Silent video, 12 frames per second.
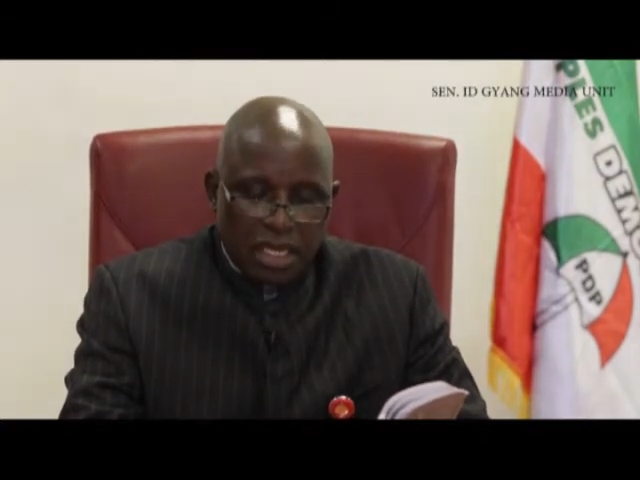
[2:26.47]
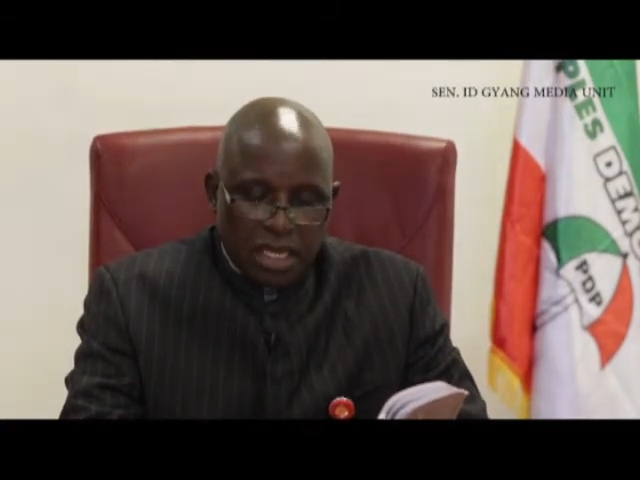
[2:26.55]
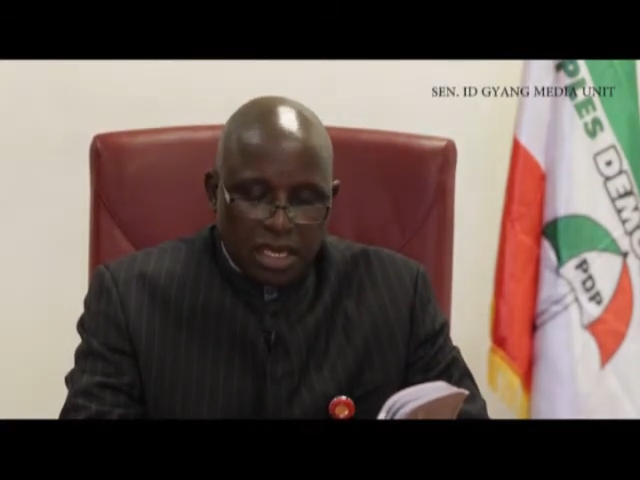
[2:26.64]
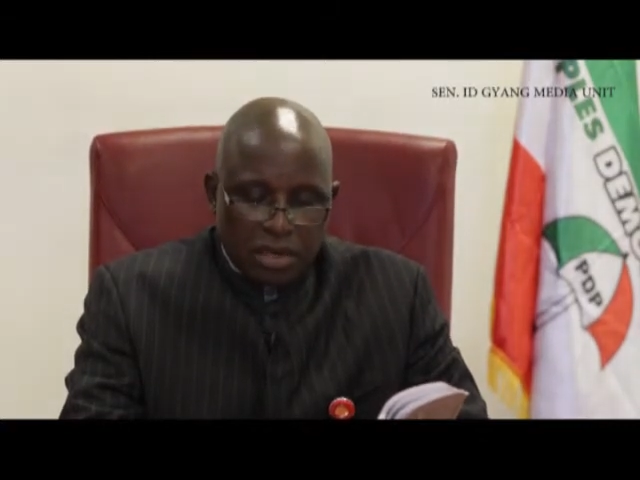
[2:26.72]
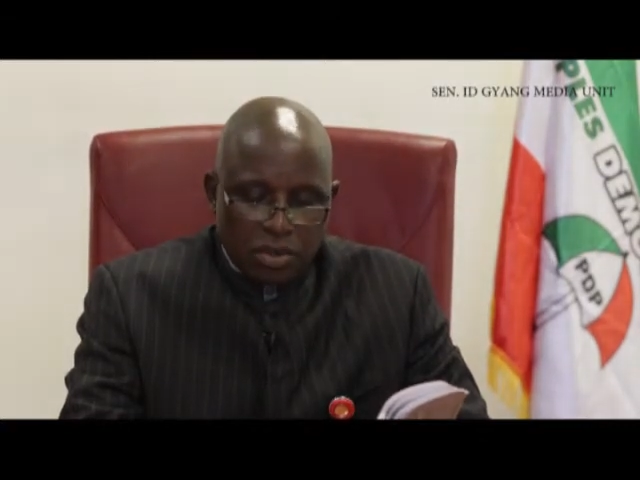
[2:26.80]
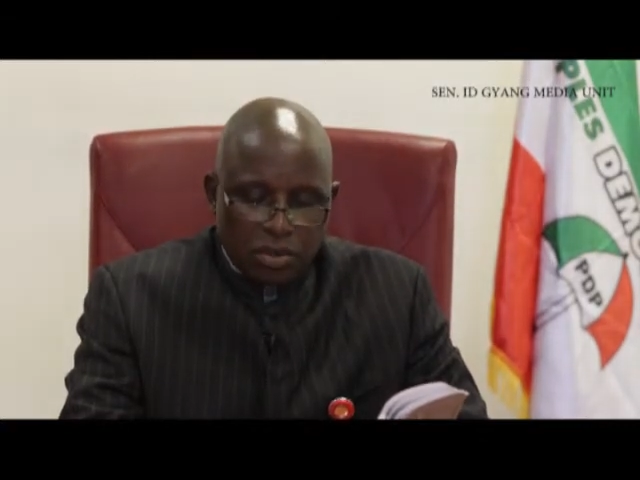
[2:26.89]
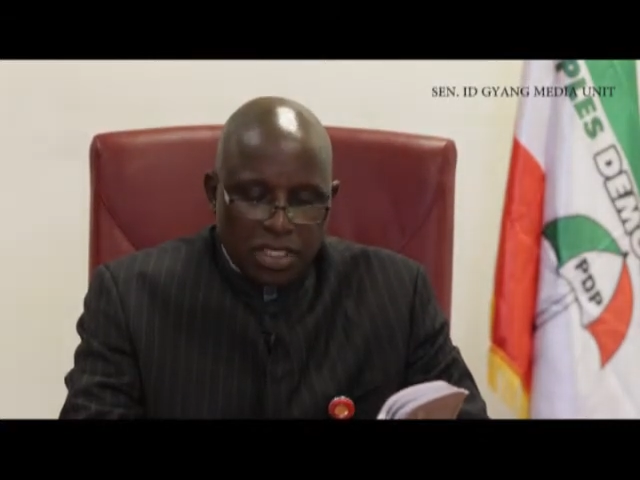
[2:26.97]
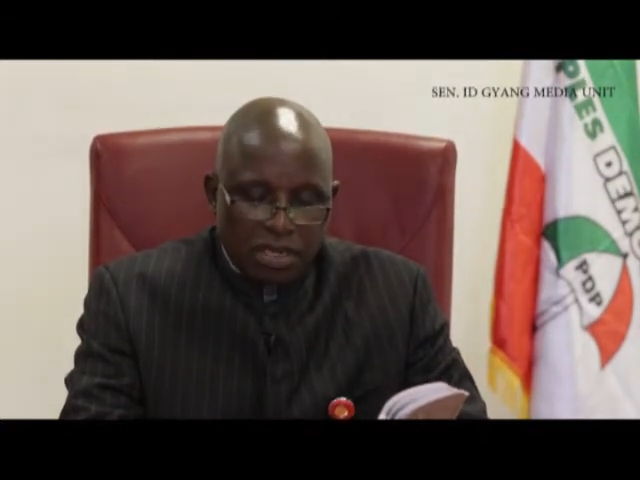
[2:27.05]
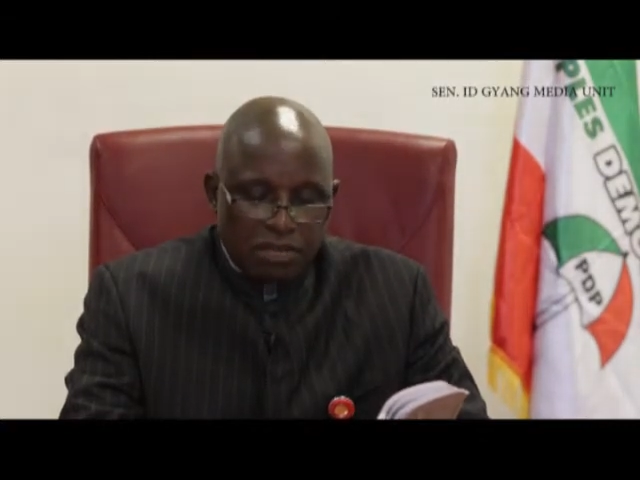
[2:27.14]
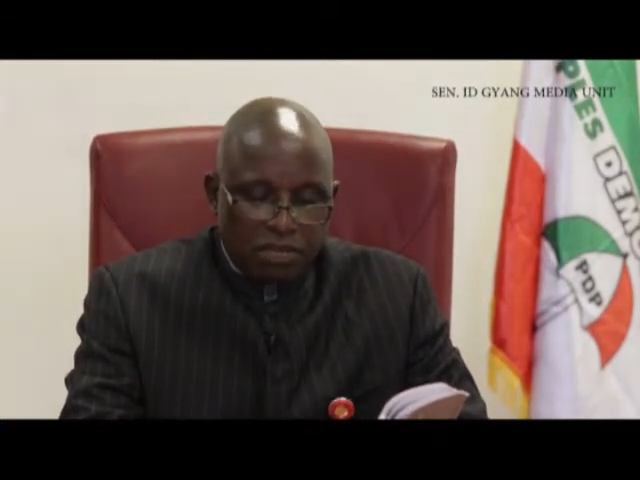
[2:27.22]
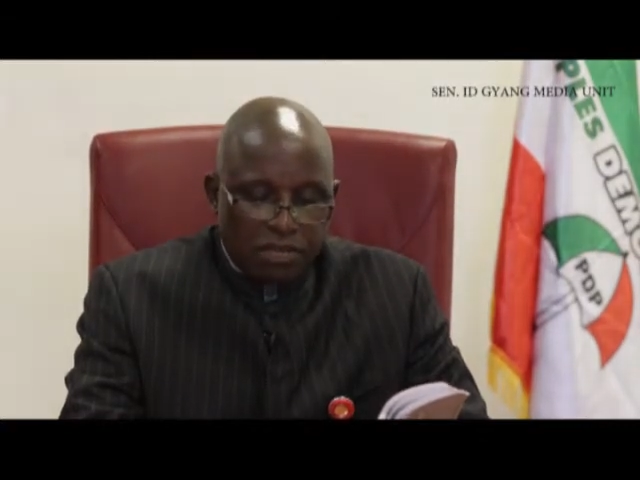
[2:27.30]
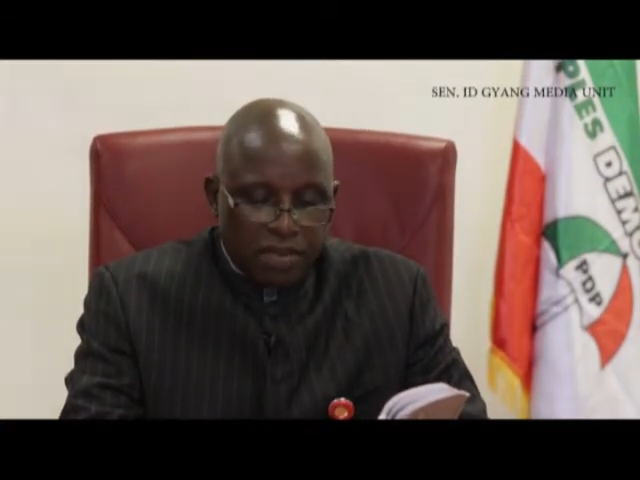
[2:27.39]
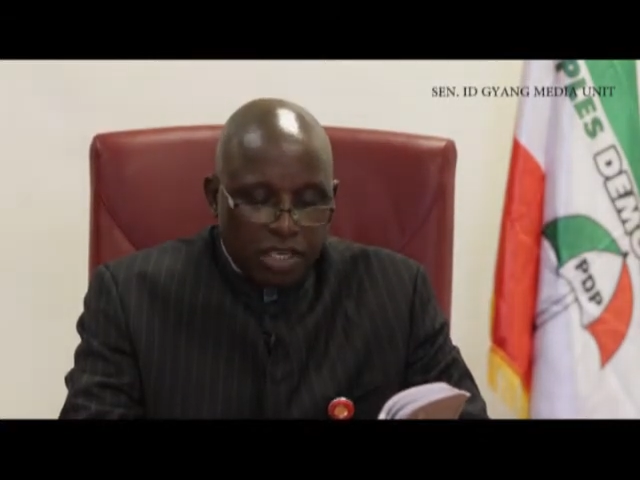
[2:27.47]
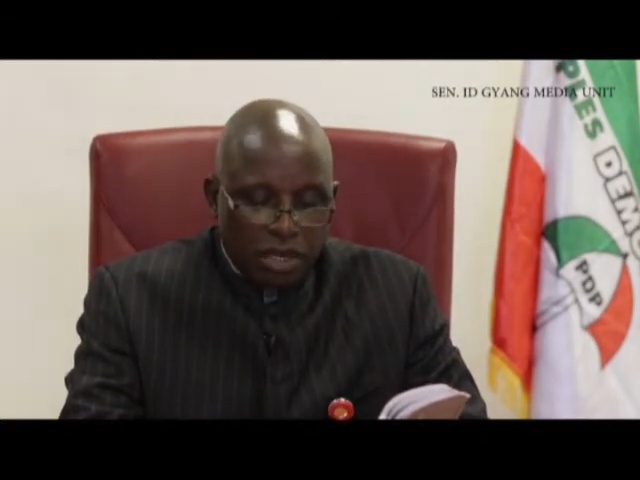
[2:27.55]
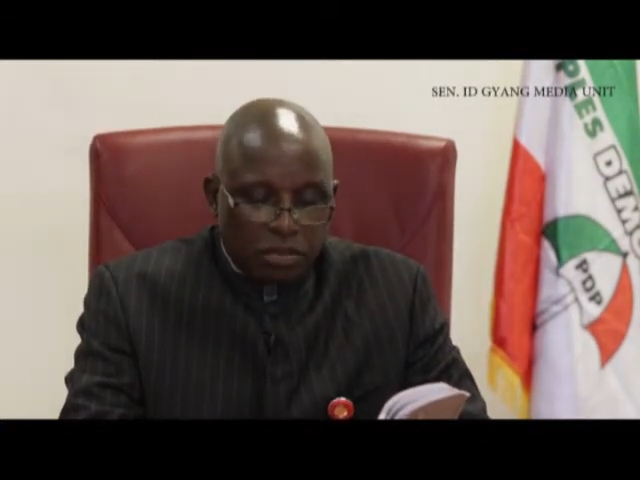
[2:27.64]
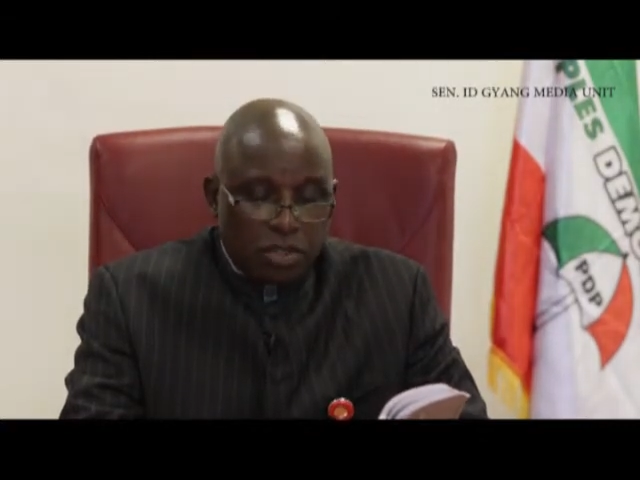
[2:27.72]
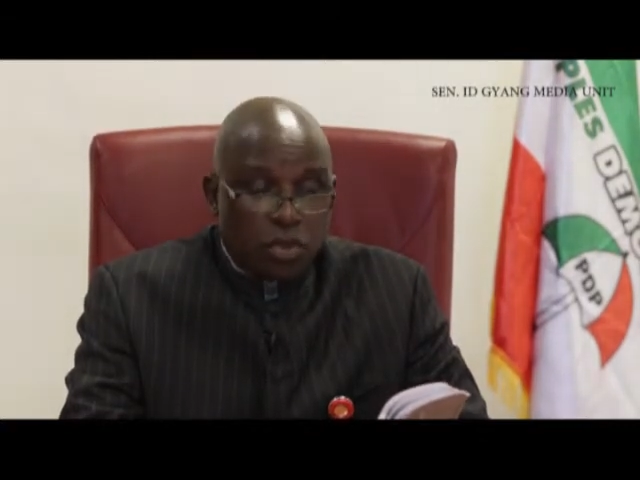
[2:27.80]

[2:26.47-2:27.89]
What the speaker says: including freedom